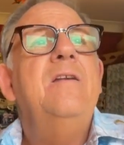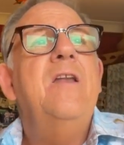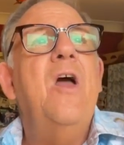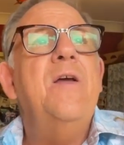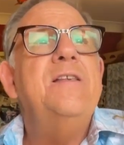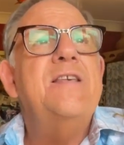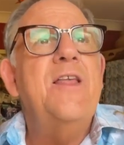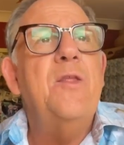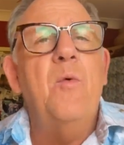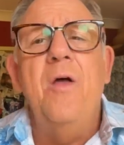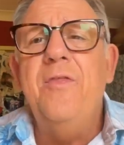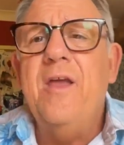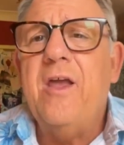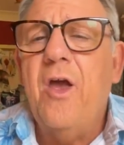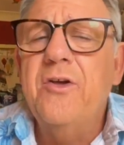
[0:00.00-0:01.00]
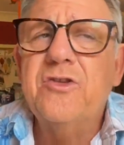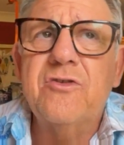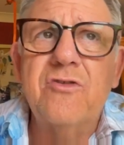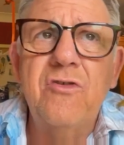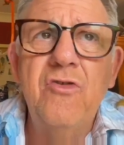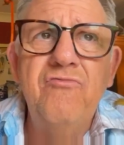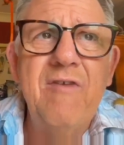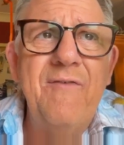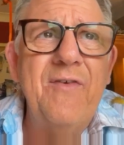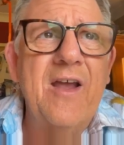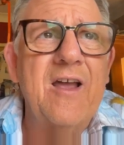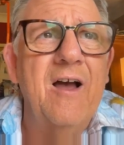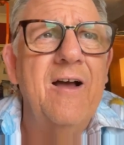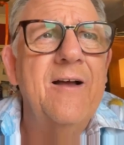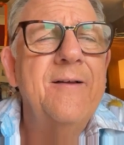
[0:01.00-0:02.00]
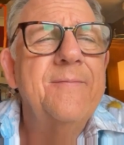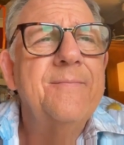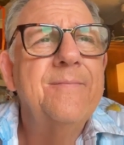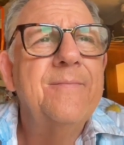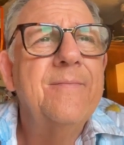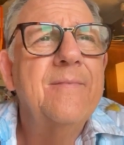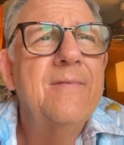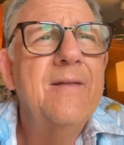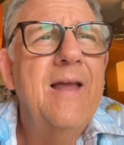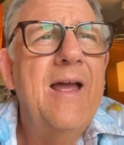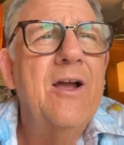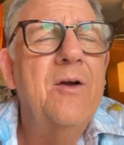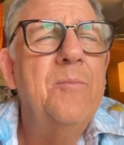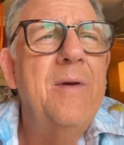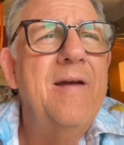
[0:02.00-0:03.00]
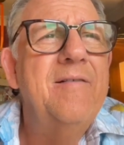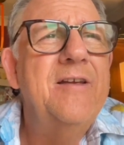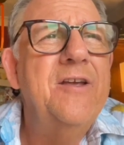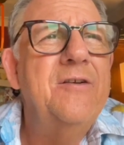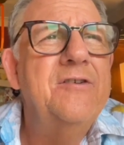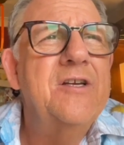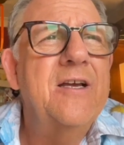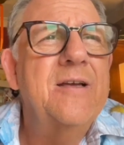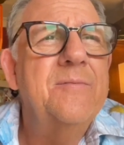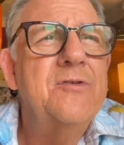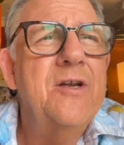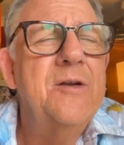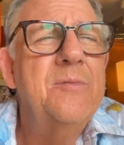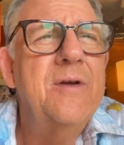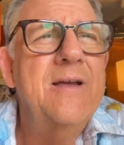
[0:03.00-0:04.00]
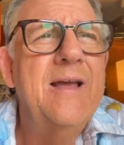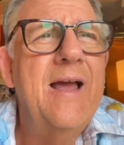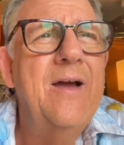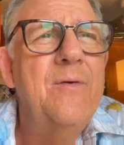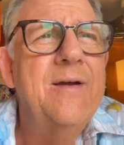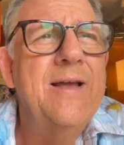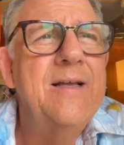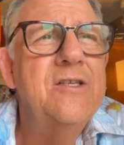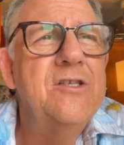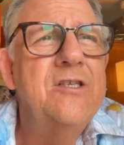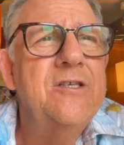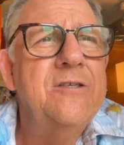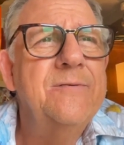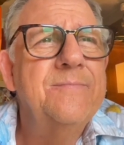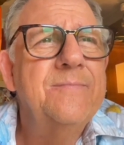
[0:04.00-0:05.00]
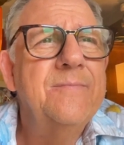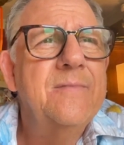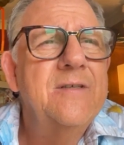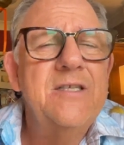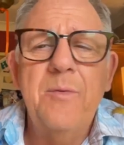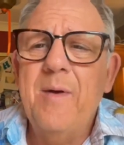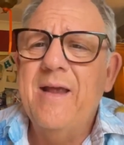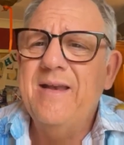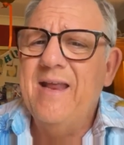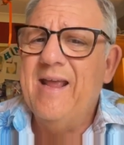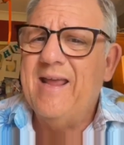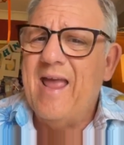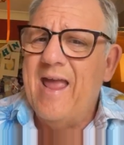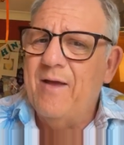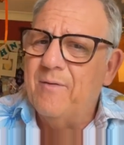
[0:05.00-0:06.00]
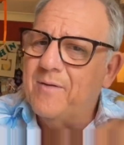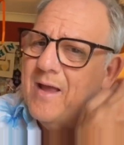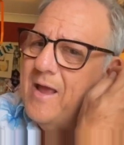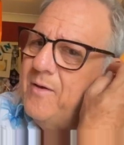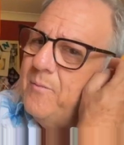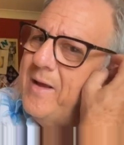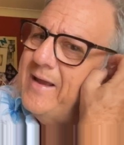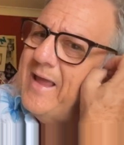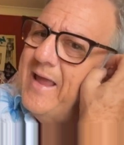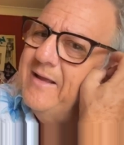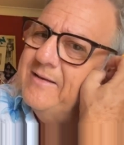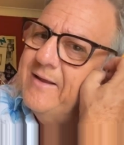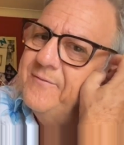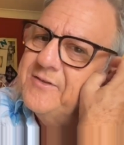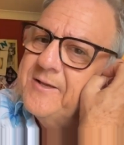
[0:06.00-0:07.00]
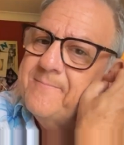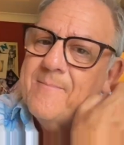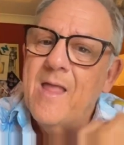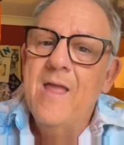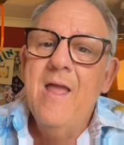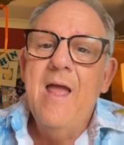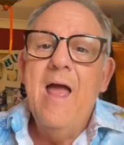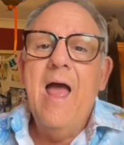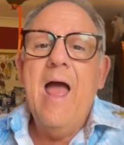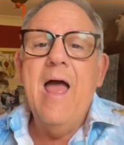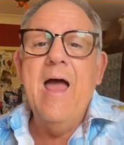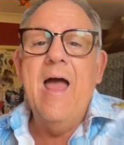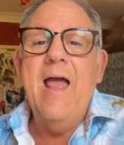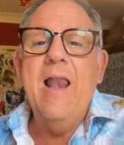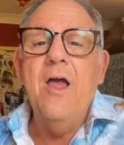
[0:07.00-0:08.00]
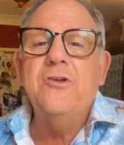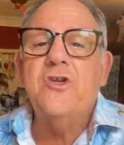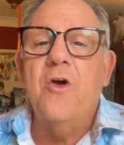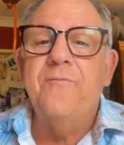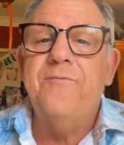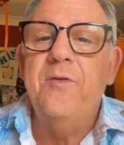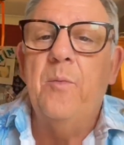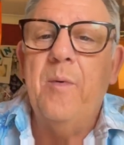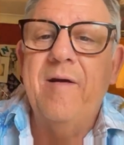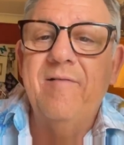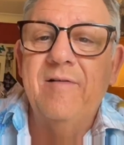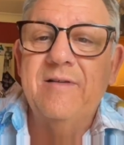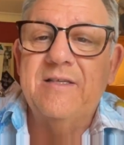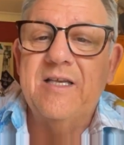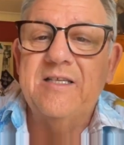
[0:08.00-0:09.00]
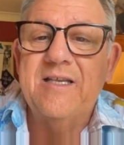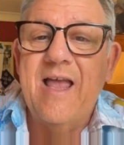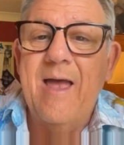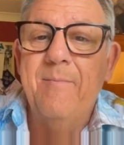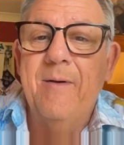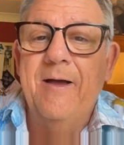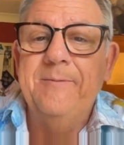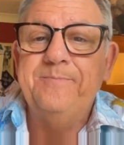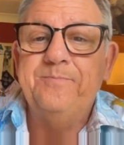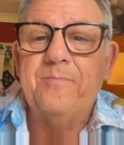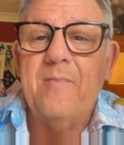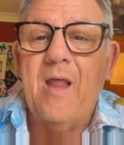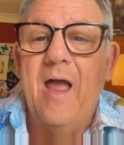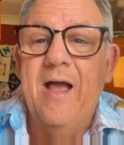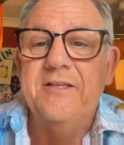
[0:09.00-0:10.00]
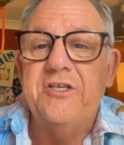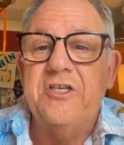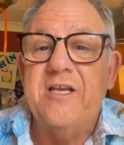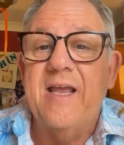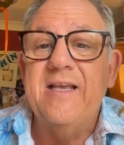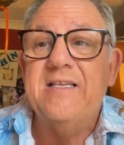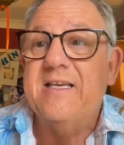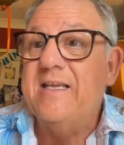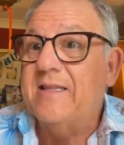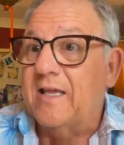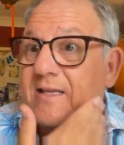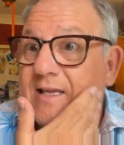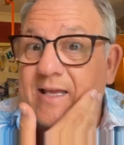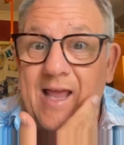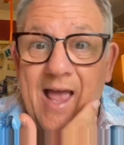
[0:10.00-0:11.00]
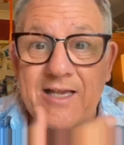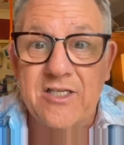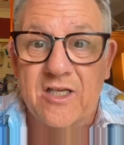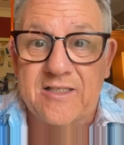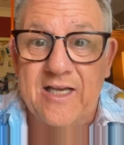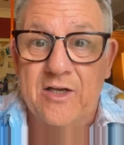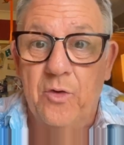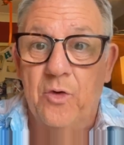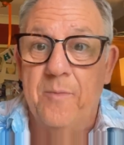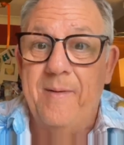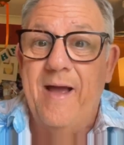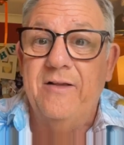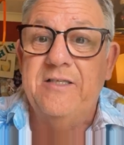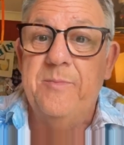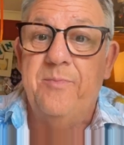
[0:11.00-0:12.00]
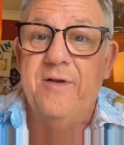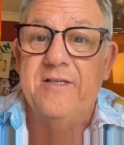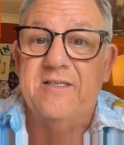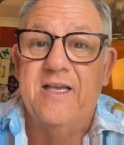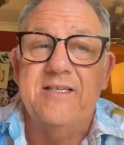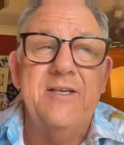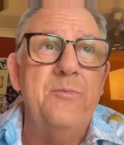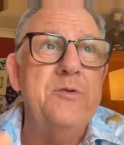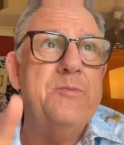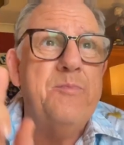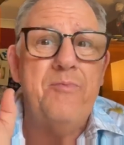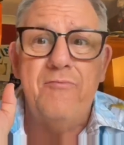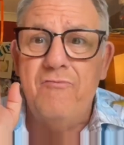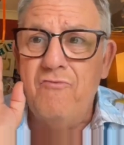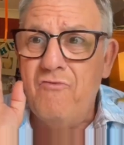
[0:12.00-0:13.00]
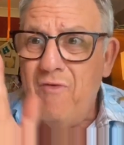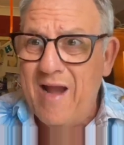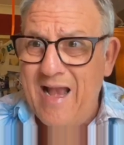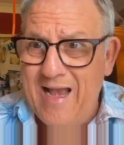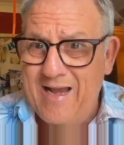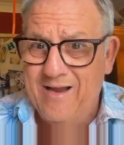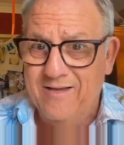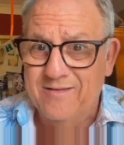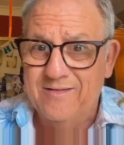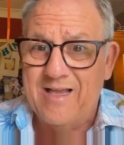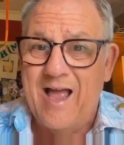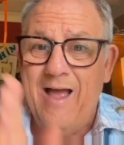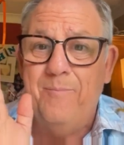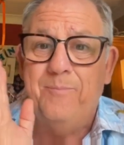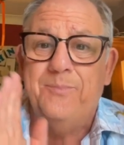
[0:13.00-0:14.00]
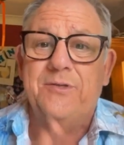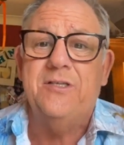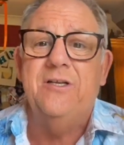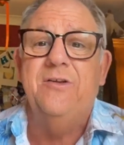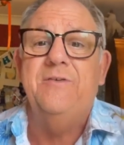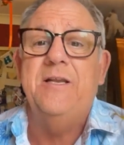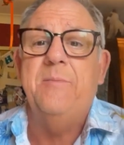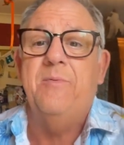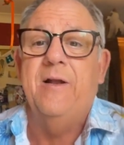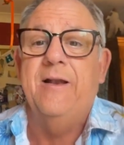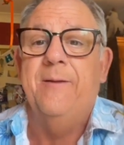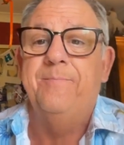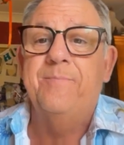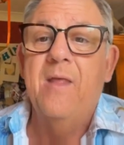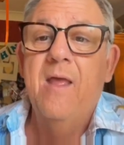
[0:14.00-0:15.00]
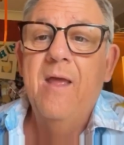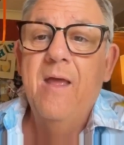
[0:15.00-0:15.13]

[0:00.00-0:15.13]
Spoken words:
No, is that the one that goes through Rivercar? Hang on, where are you, Jackie? I'm trying to work out how I get to you. Is it where Gail lives? Hello, John from the Wirral, says Emma. Did you get your teeth done? Yes, I'll tell you all about it, Princess. It was brilliant. Absolutely brilliant.